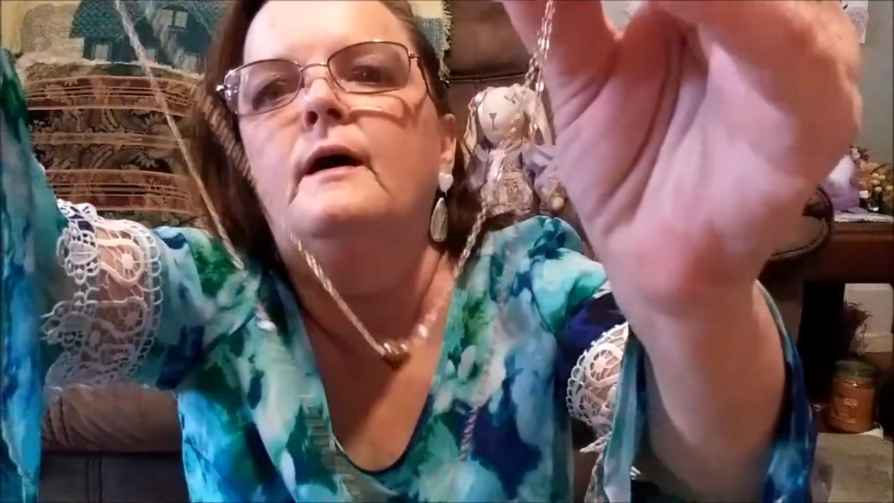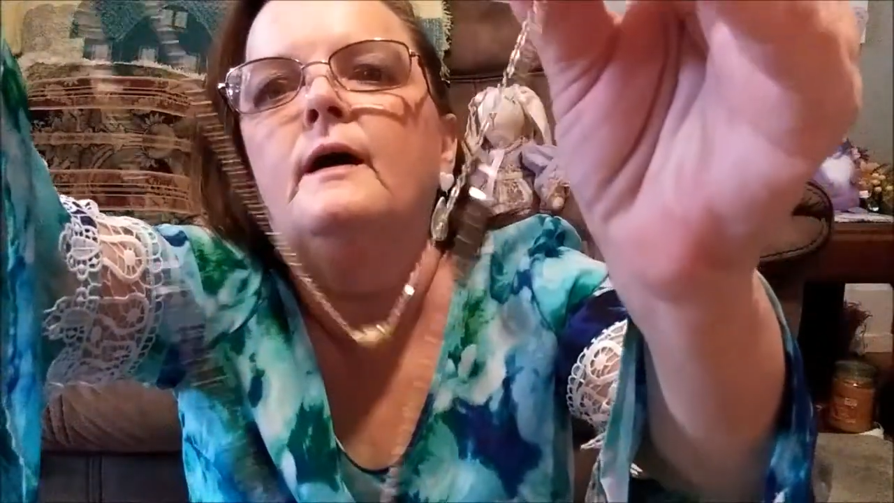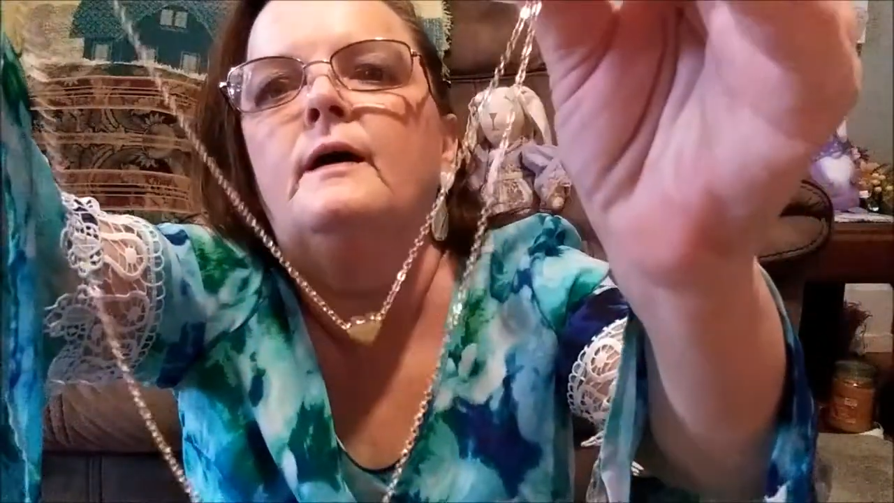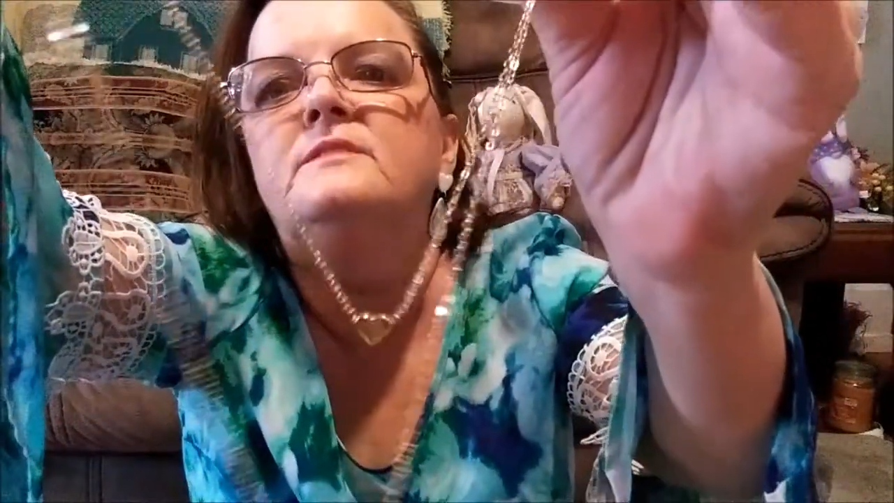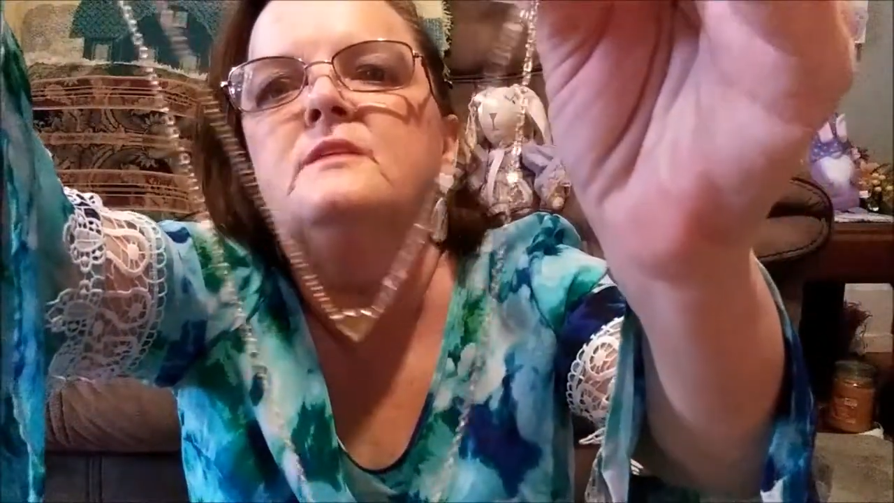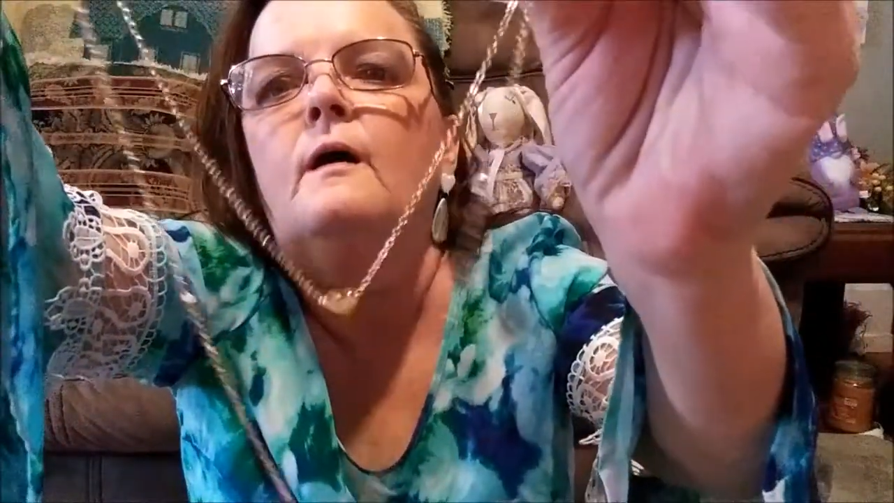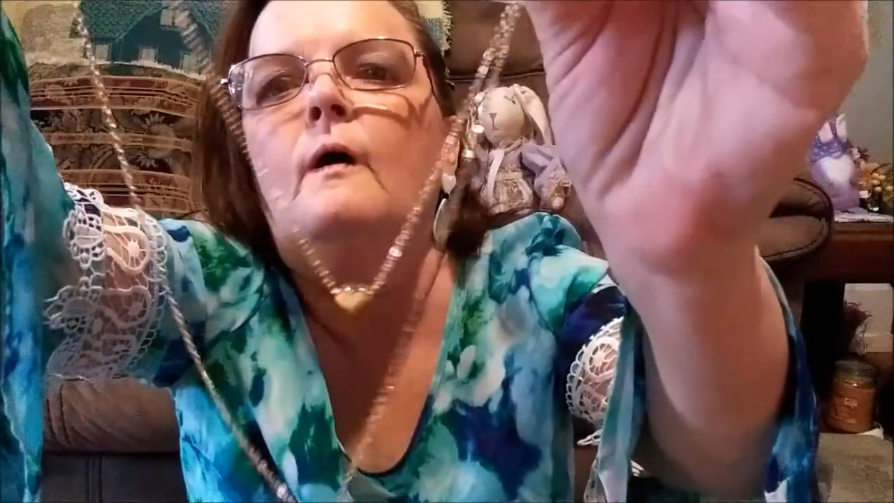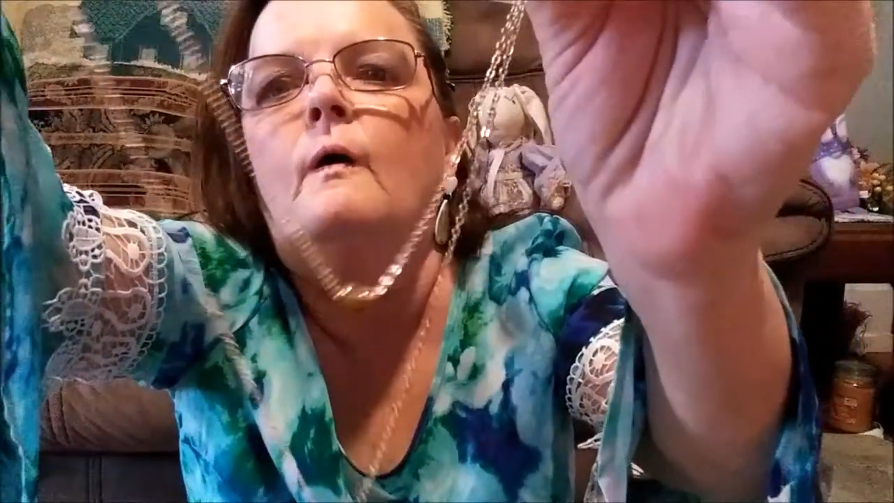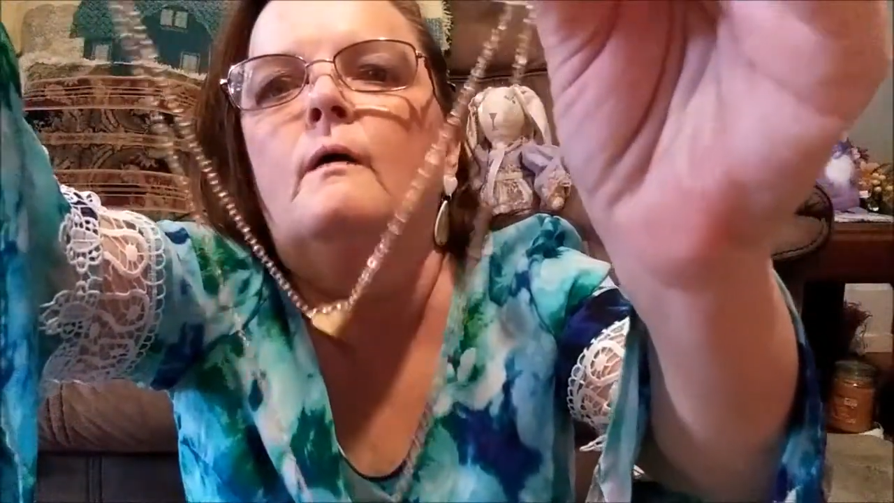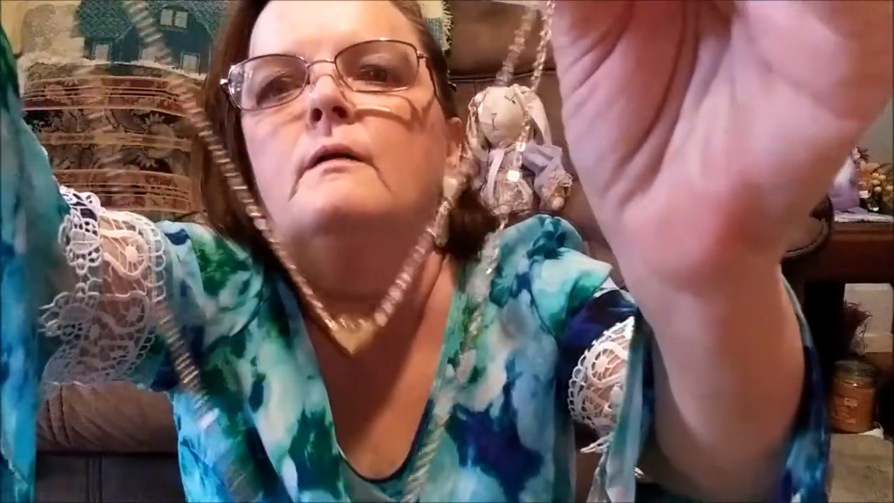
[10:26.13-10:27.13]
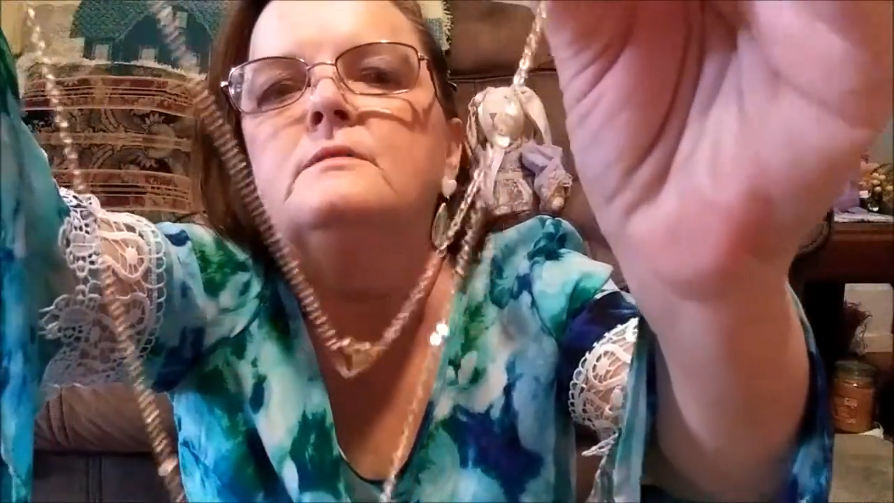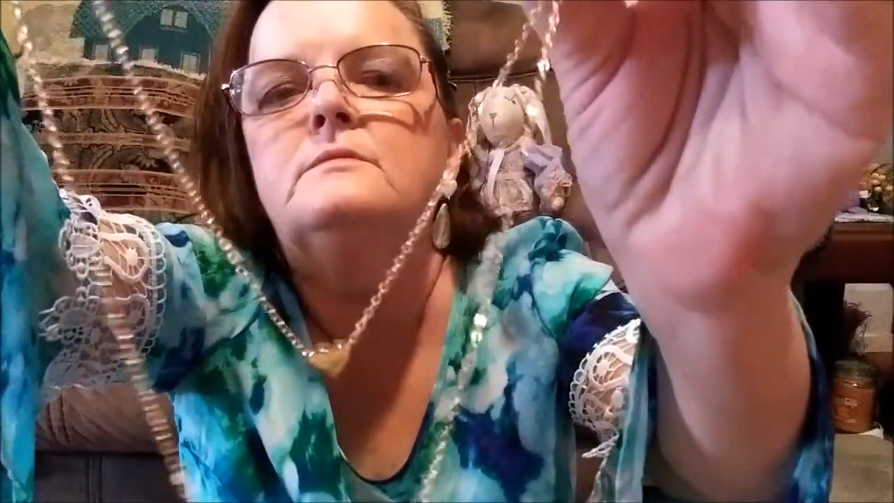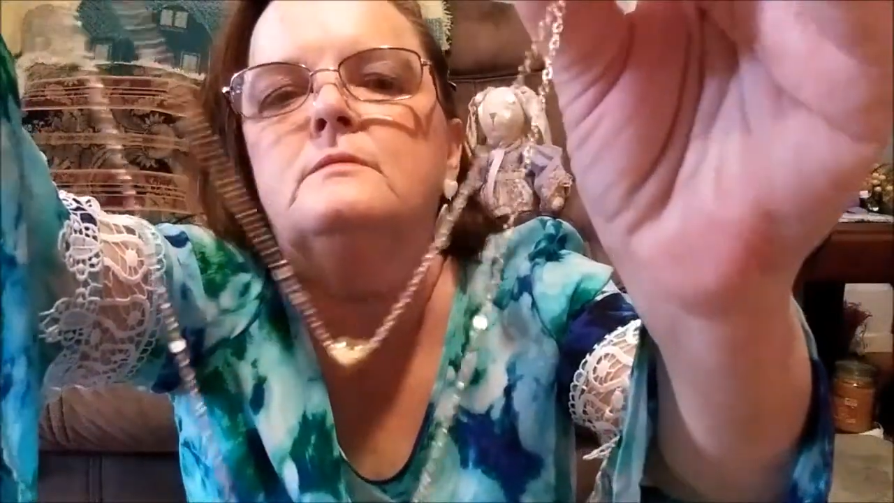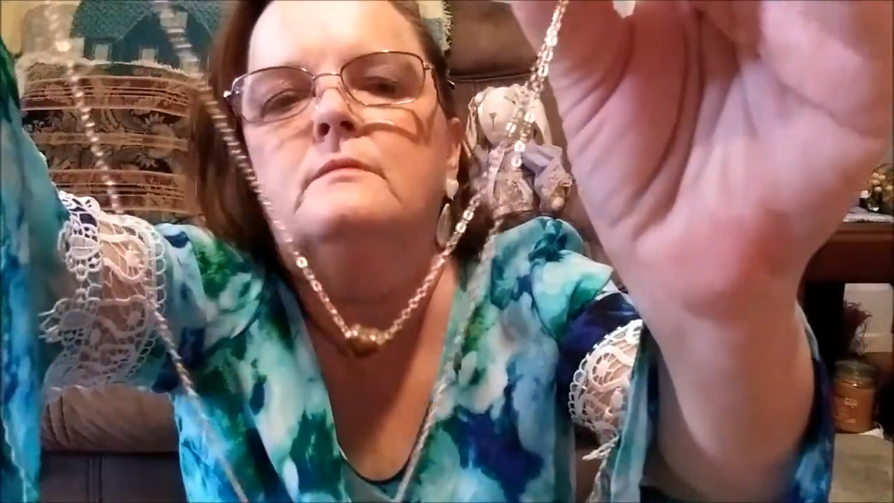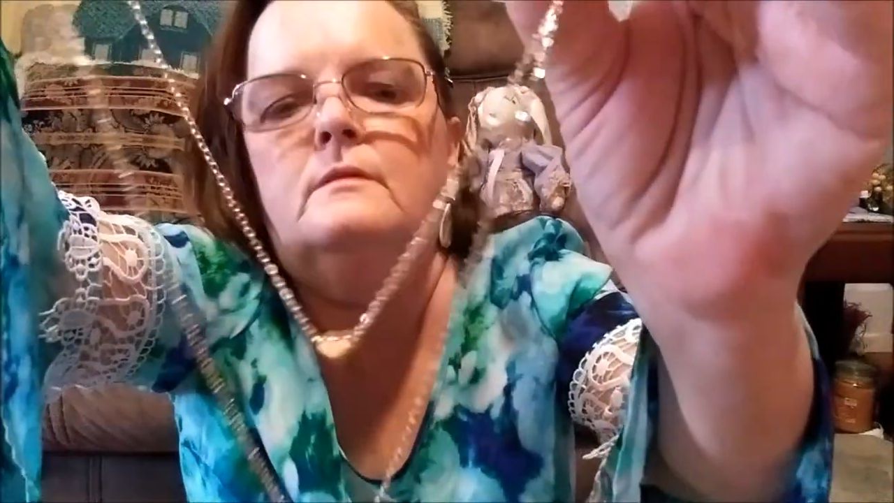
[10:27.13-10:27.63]
has a
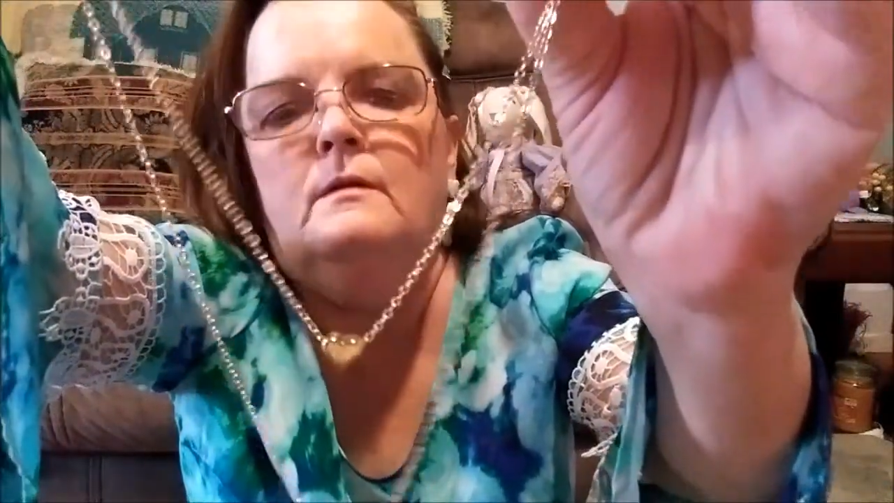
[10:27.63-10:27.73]
heart.